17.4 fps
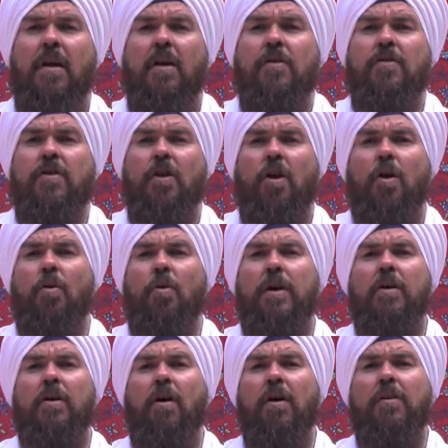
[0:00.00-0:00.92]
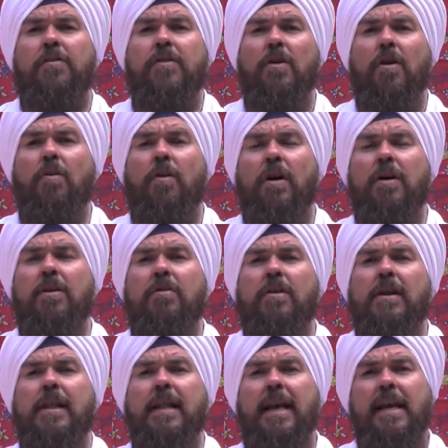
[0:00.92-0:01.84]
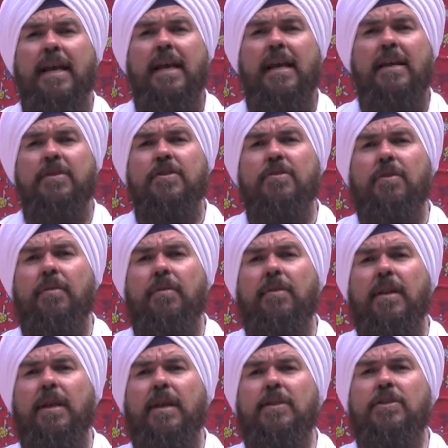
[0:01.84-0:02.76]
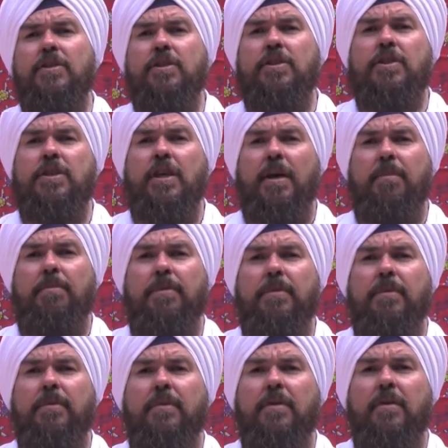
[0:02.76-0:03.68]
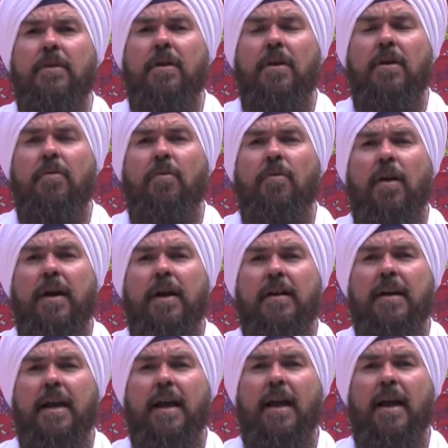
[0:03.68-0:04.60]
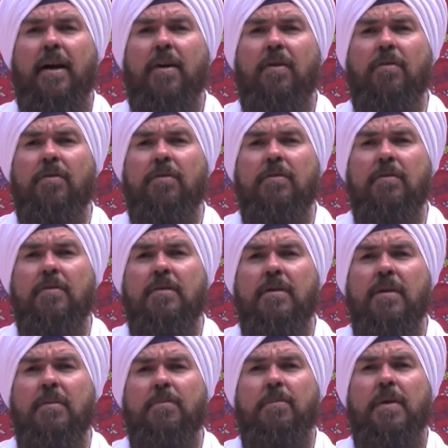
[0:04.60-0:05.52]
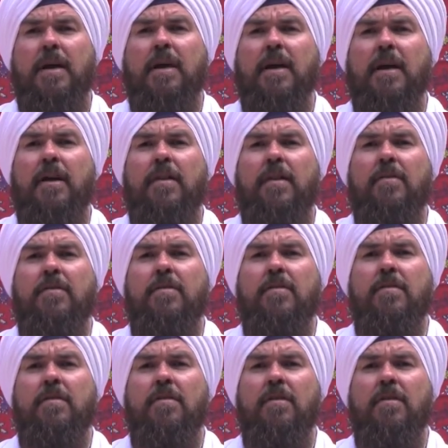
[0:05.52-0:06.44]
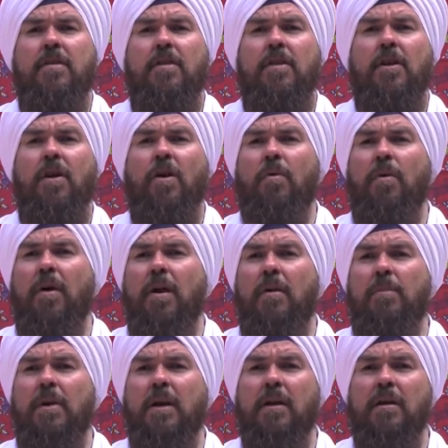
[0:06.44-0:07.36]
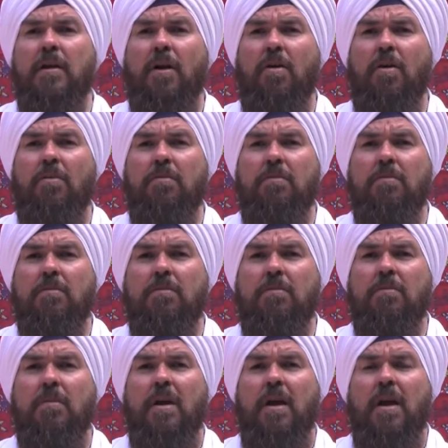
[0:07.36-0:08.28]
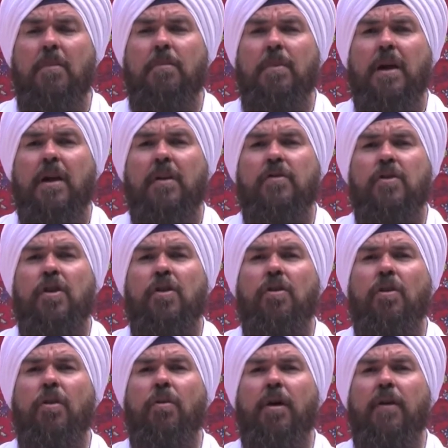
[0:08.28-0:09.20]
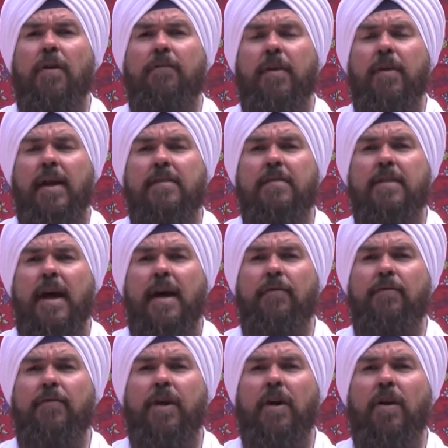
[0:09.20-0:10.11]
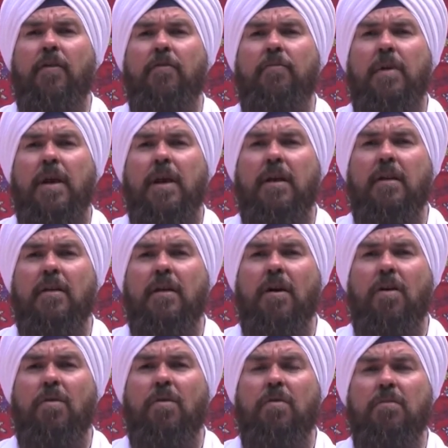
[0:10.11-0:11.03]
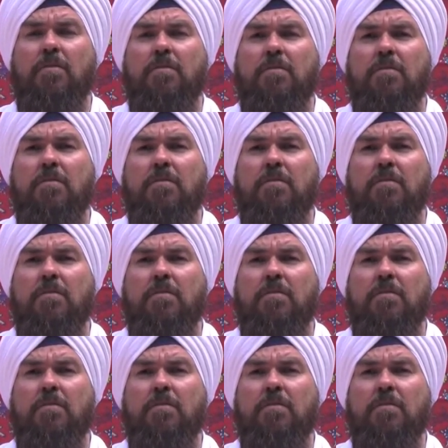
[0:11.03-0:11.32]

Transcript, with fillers: So, and also, are you clinging to a relationship right now because you don't want to be alone? Because you don't want to face that fear of being alone.